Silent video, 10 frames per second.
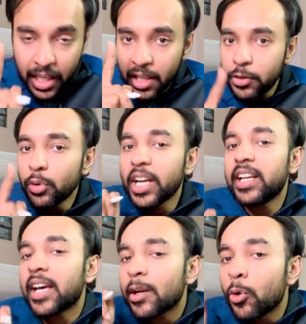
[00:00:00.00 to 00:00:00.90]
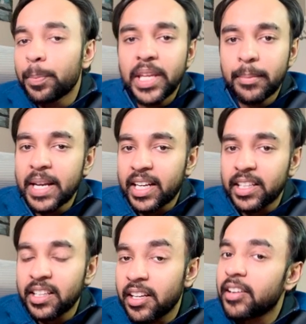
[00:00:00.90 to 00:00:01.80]
You get an opening
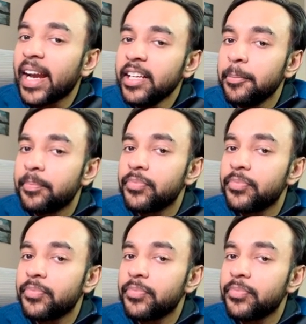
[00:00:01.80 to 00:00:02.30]
bracket, right?